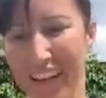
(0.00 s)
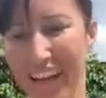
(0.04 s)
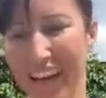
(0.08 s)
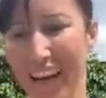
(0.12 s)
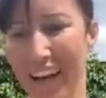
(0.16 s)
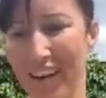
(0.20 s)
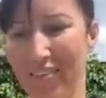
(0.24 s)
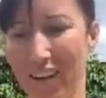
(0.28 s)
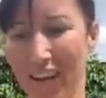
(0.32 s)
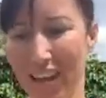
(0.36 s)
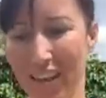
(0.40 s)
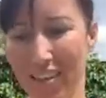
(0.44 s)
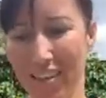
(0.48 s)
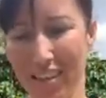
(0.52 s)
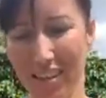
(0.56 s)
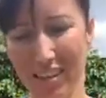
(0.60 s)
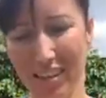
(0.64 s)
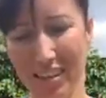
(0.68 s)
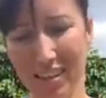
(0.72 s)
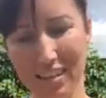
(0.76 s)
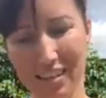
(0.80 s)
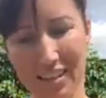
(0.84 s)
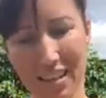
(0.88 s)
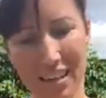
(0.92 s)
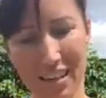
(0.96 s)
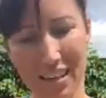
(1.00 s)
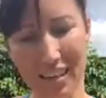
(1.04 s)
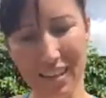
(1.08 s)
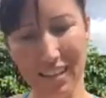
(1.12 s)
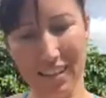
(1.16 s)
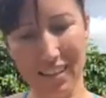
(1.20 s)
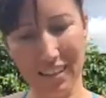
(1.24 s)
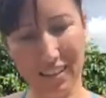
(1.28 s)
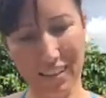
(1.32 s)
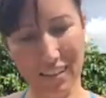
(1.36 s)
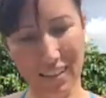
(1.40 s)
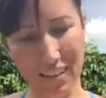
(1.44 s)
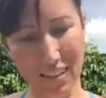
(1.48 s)
And then there's like
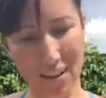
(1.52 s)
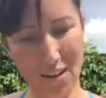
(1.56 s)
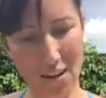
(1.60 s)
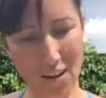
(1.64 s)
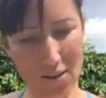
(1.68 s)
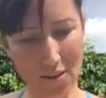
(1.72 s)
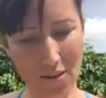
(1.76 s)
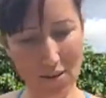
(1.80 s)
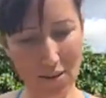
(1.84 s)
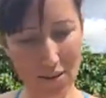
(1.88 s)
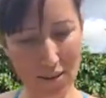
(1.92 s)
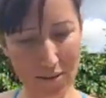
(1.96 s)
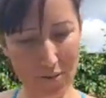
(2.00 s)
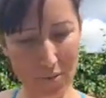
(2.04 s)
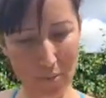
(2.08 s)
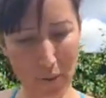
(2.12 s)
a whole lot of